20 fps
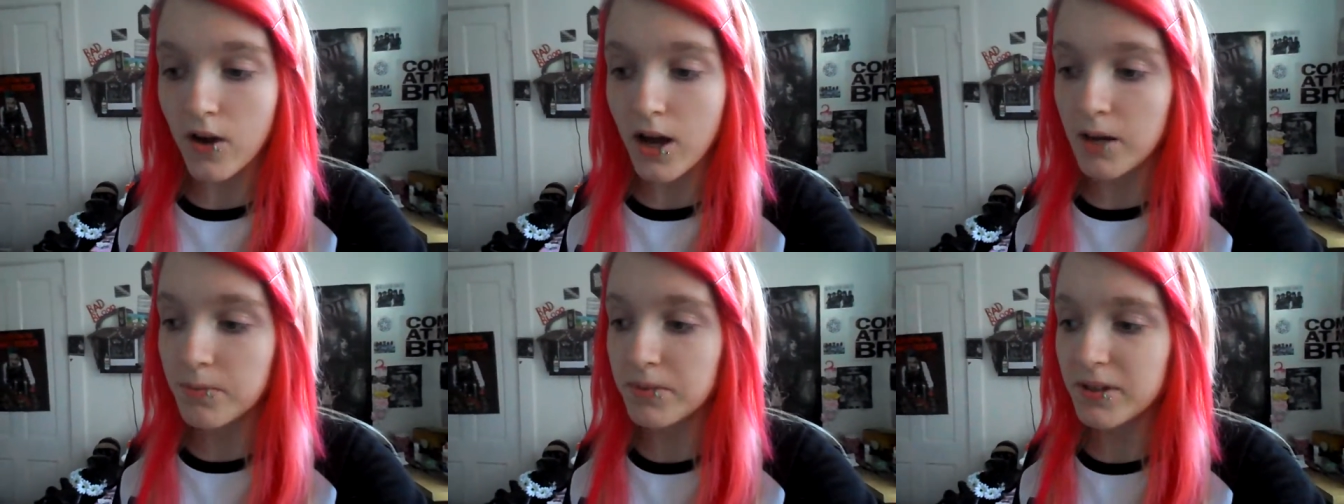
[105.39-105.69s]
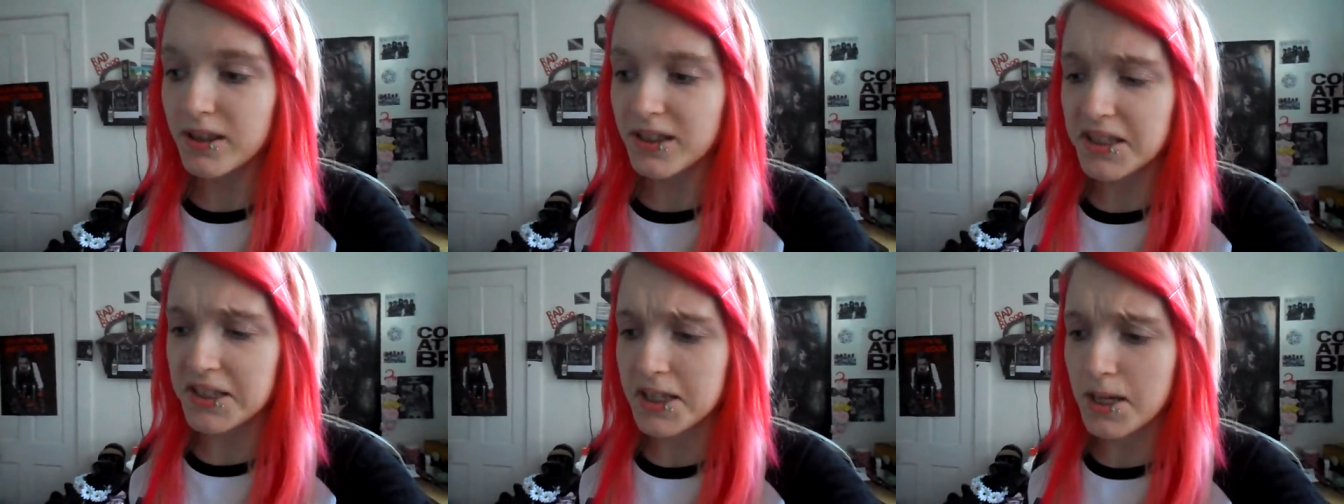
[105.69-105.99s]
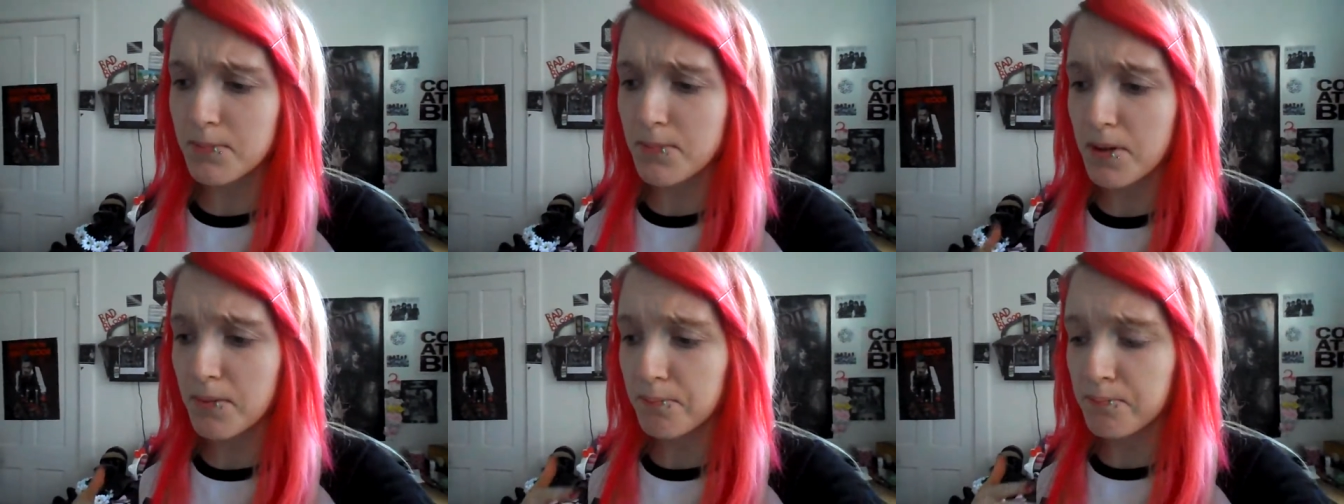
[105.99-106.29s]
I've been
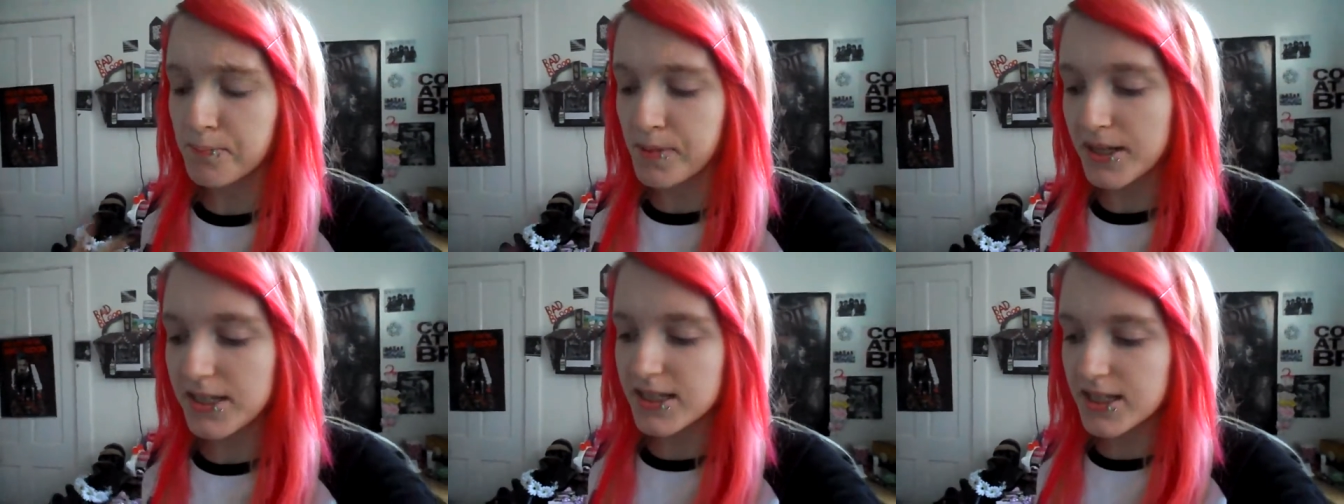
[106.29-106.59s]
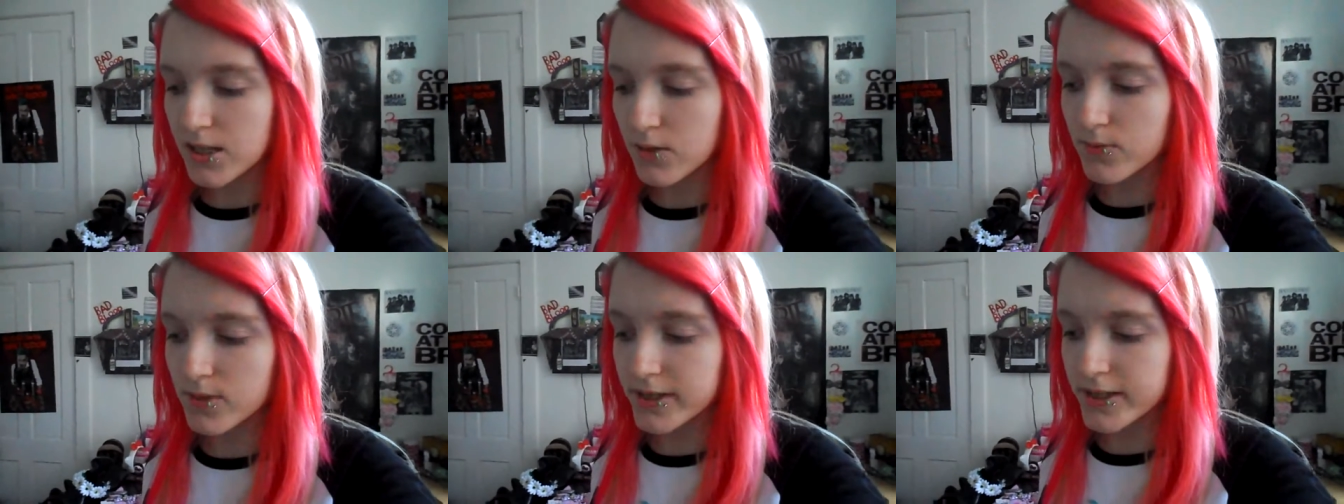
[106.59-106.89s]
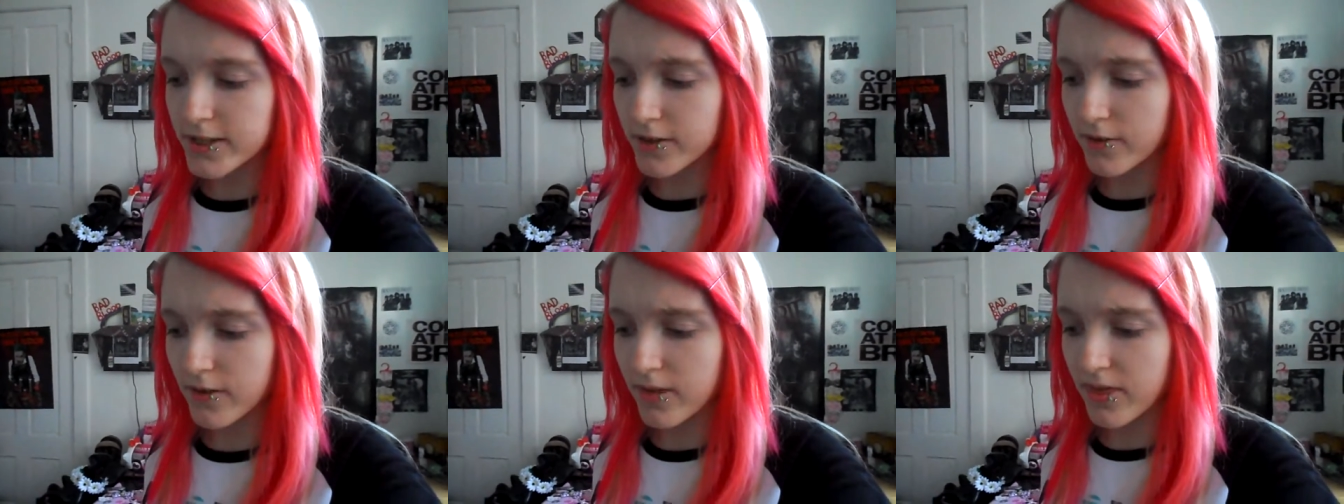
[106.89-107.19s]
like a bit busy
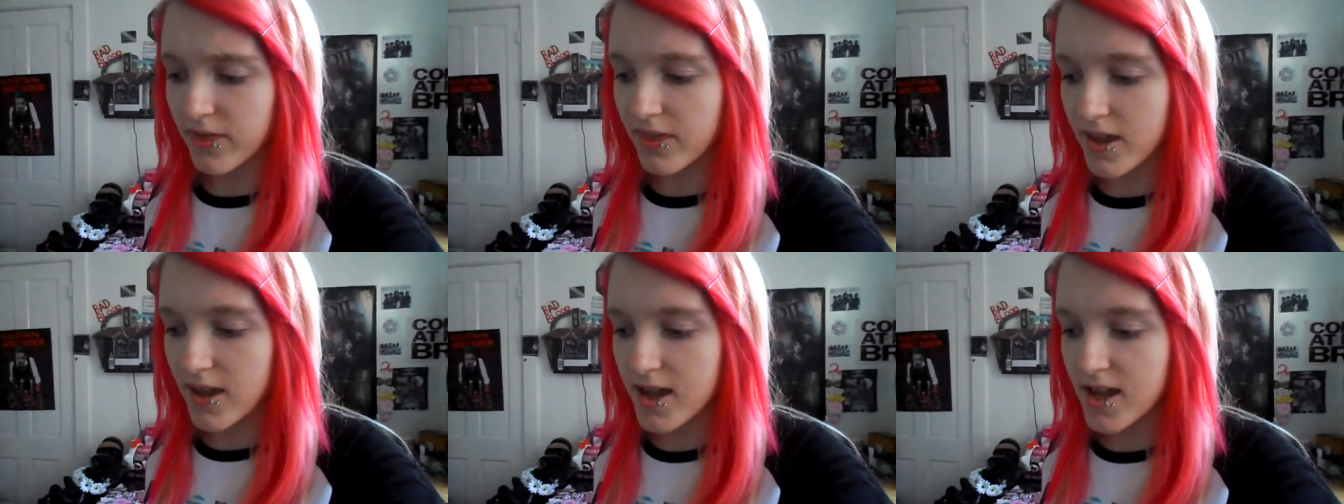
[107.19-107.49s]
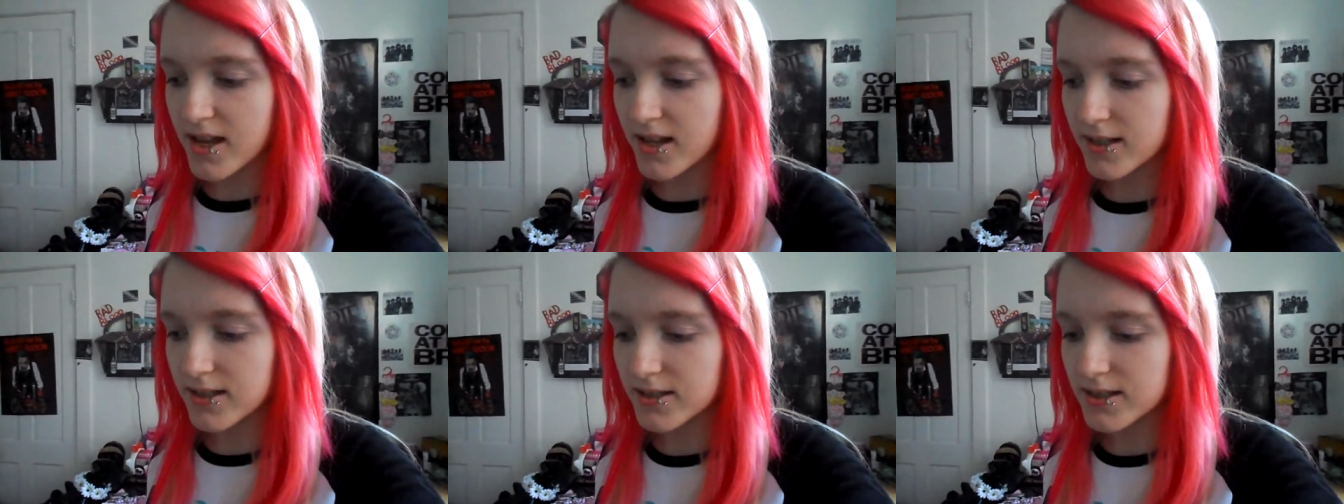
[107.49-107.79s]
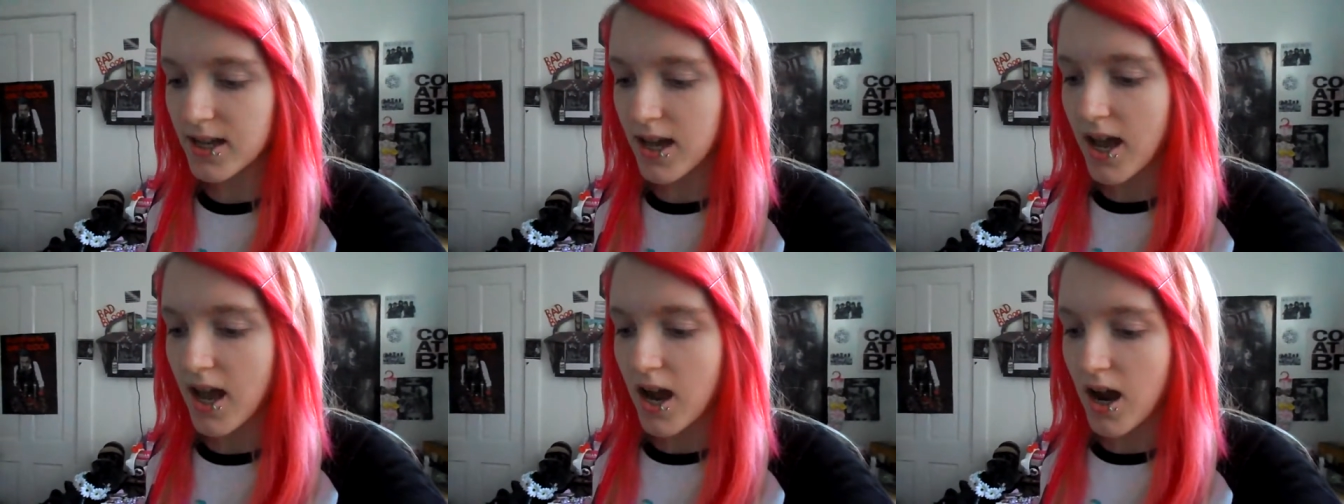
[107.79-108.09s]
with certain things,
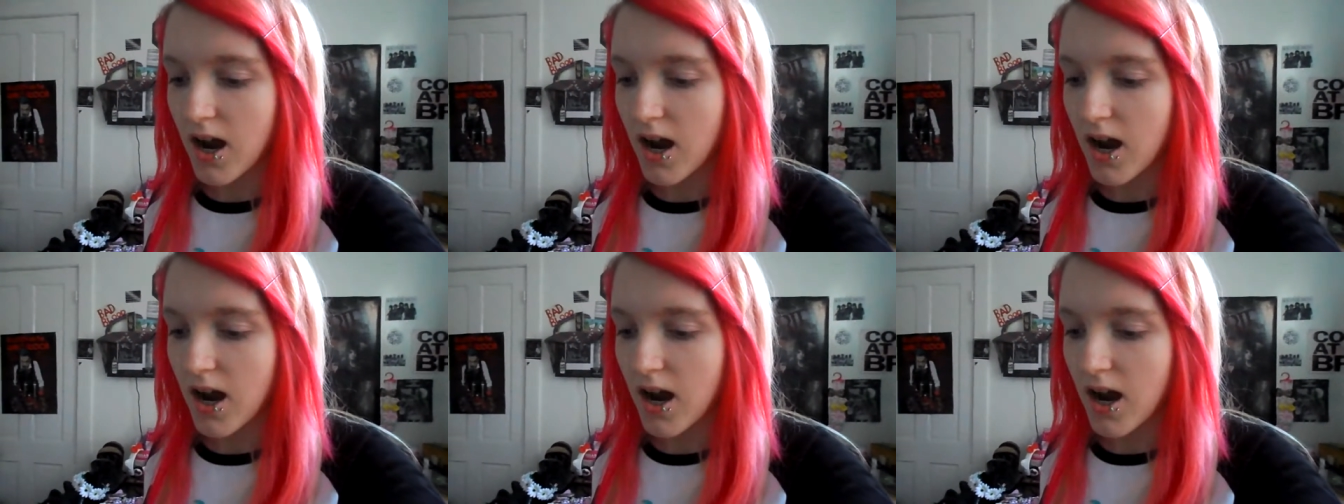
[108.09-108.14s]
